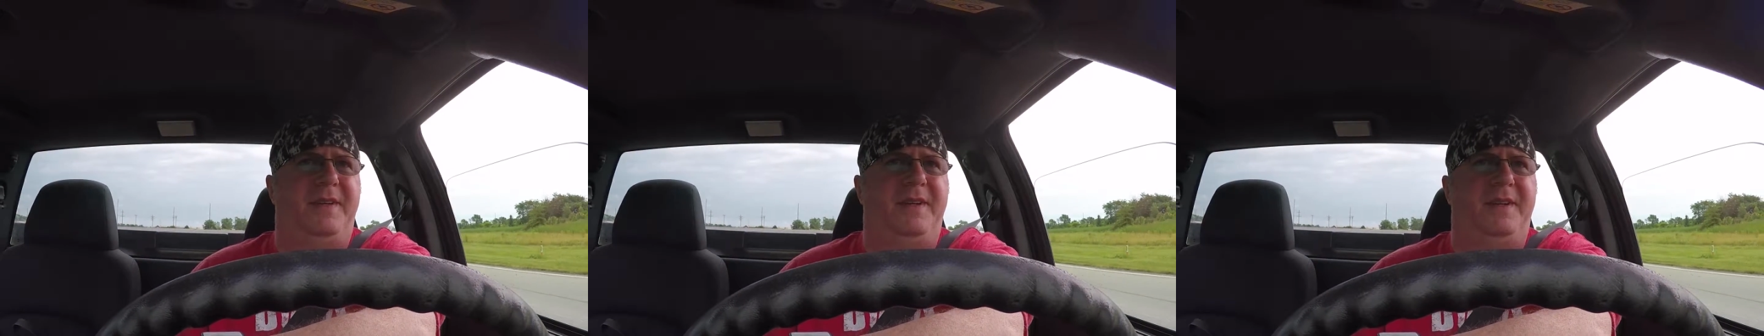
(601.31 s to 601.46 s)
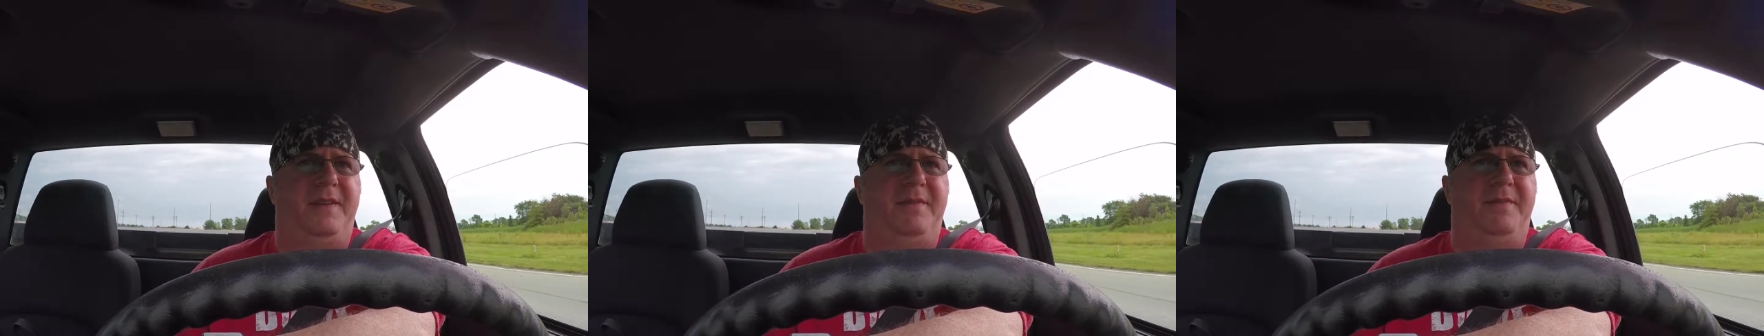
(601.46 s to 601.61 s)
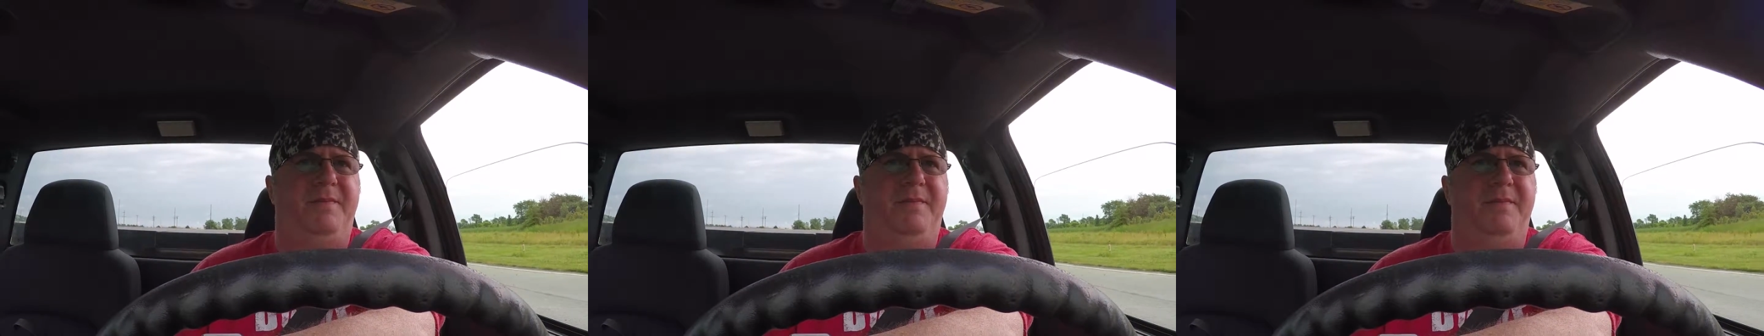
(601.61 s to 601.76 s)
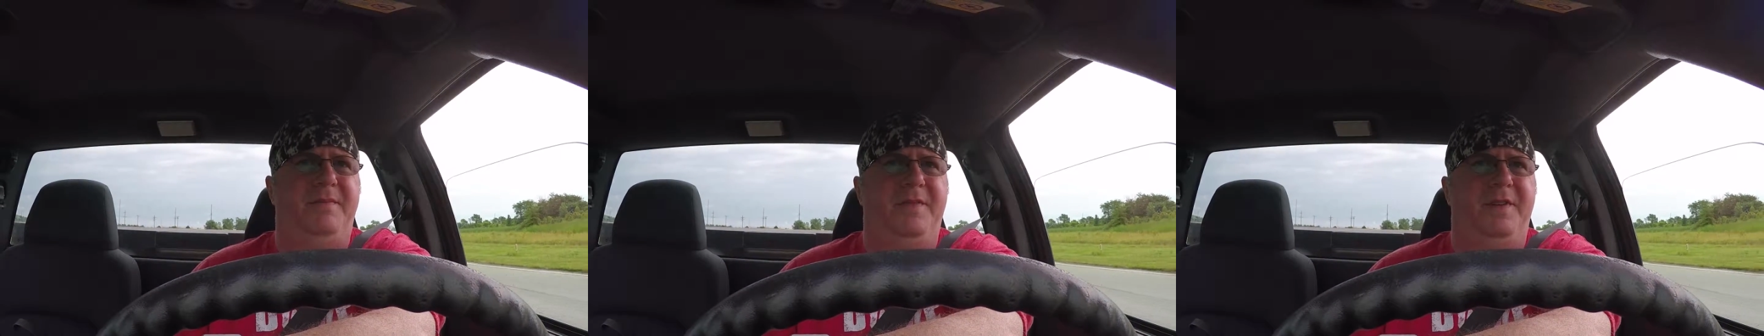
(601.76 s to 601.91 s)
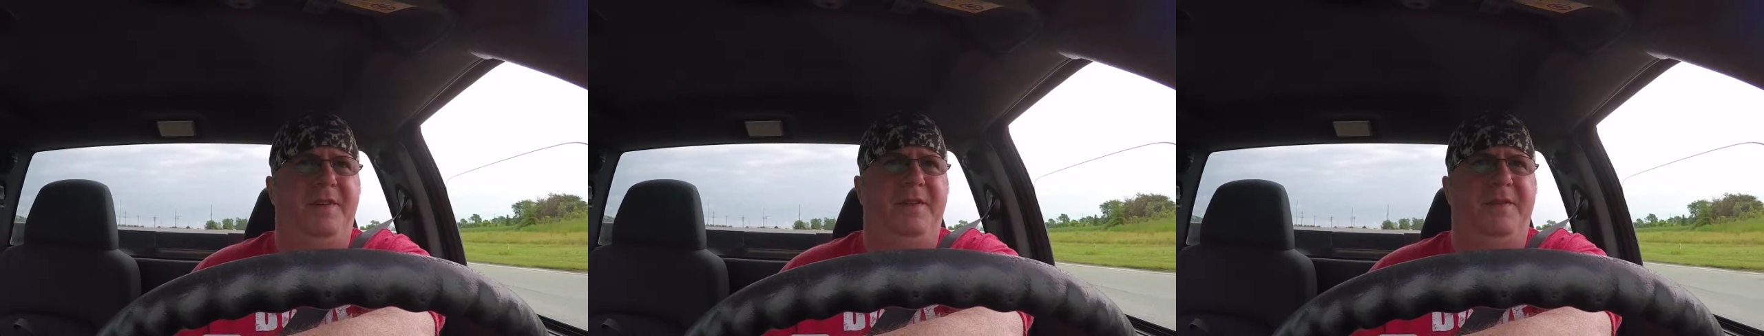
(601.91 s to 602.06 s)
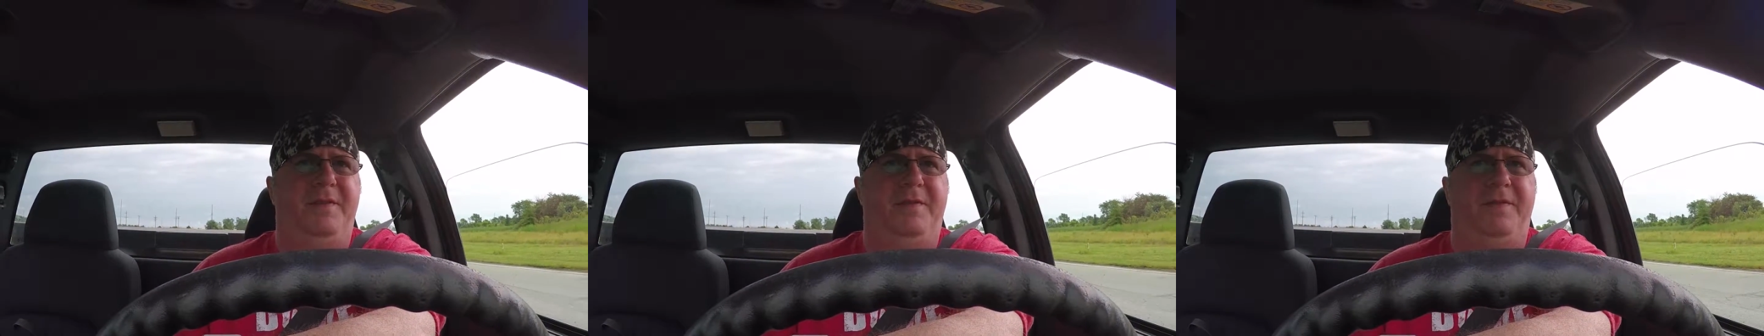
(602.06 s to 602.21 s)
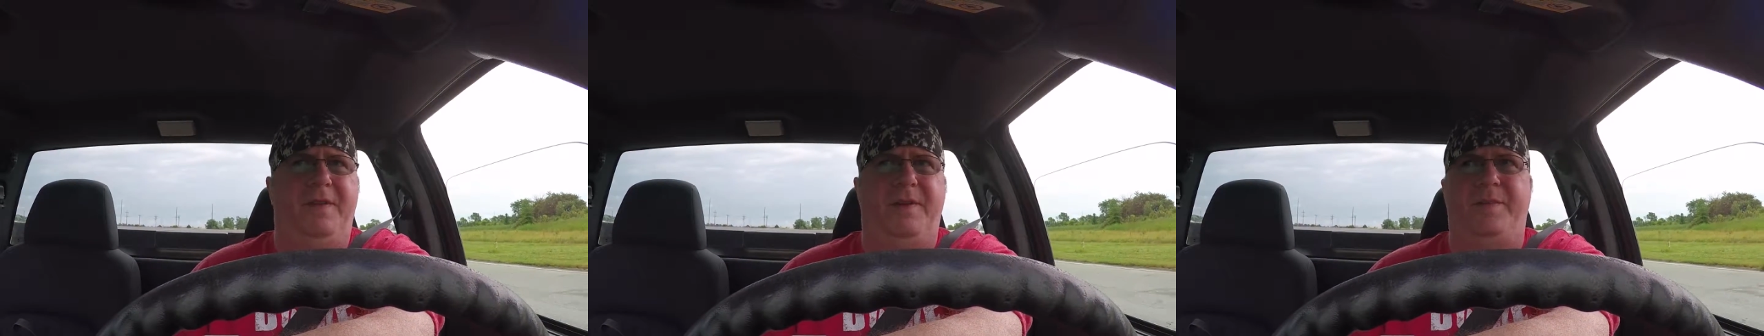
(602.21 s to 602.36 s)
I'd
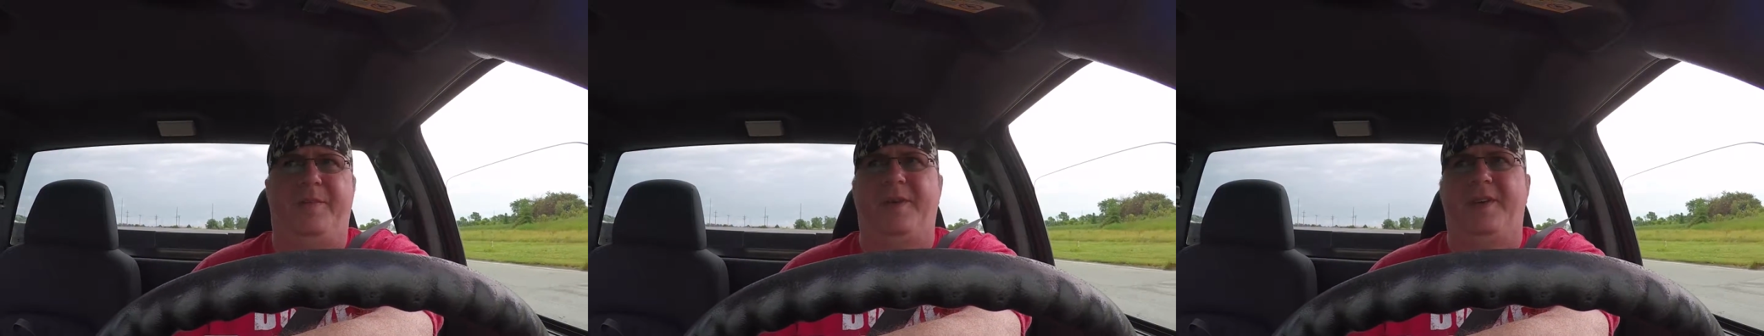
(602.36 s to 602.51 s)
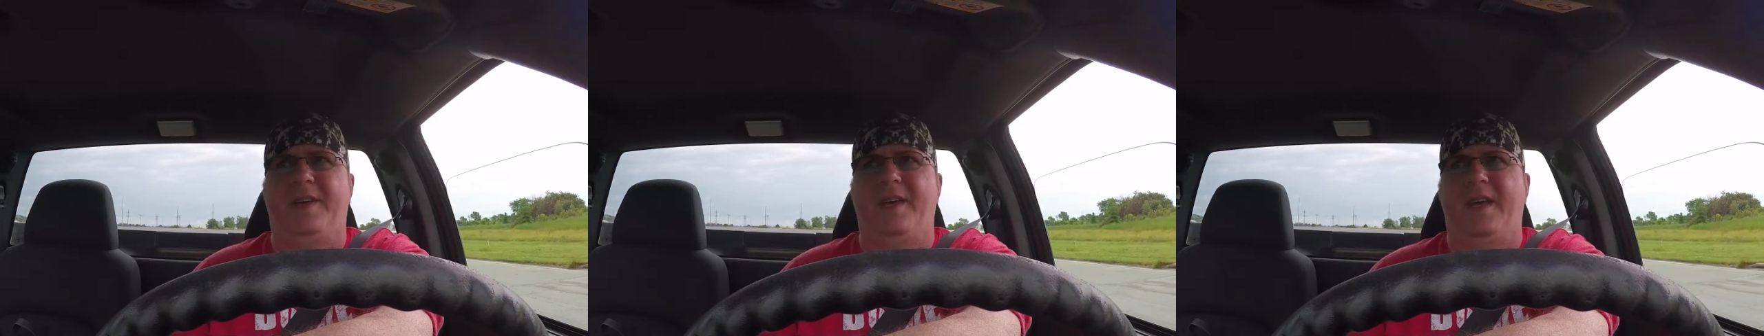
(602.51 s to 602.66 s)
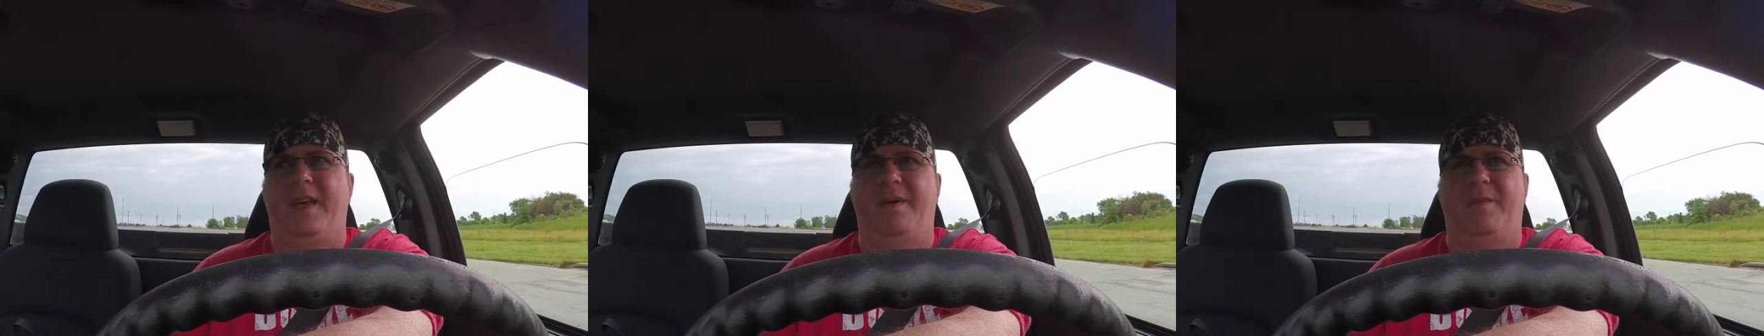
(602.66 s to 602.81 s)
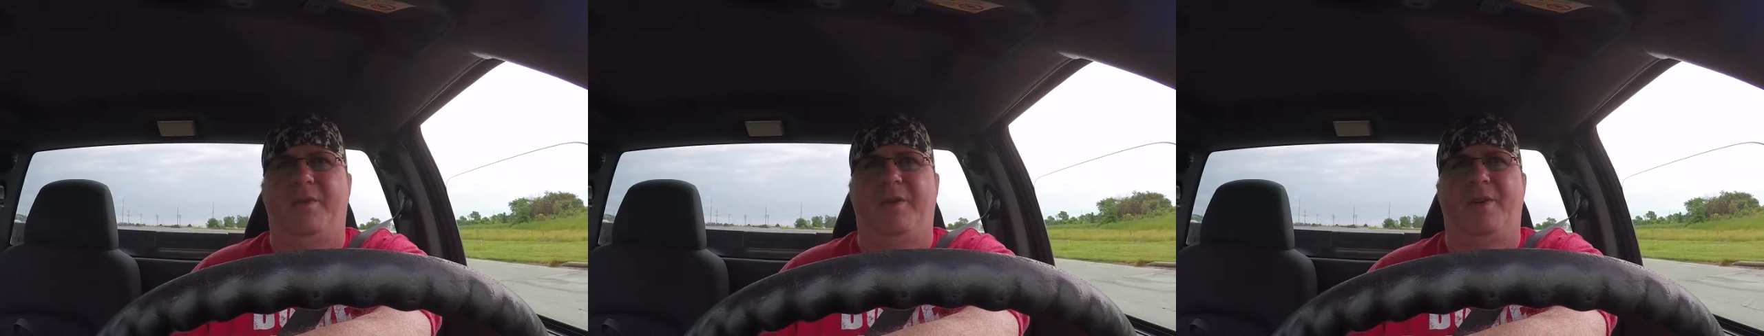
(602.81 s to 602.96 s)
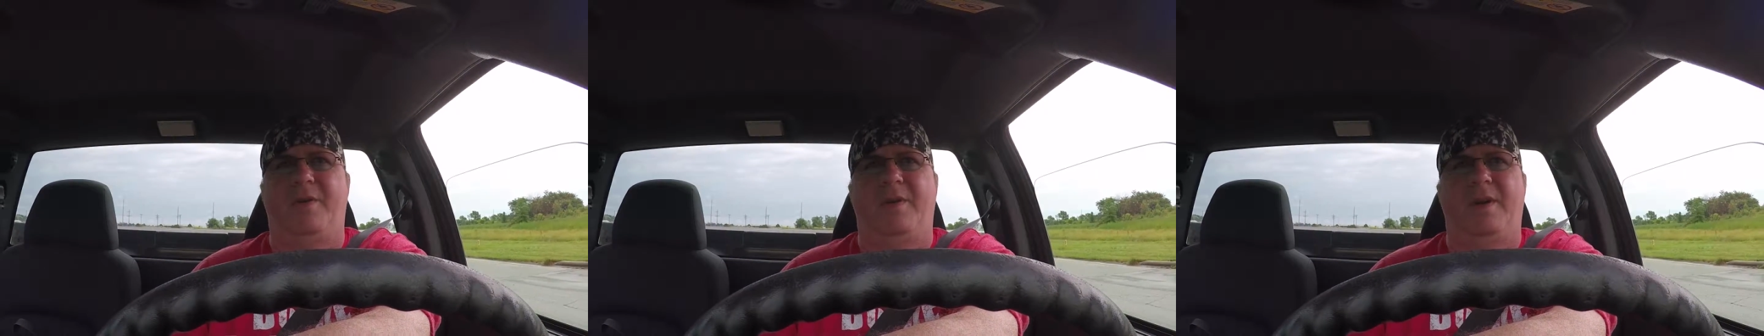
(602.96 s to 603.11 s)
flip the camera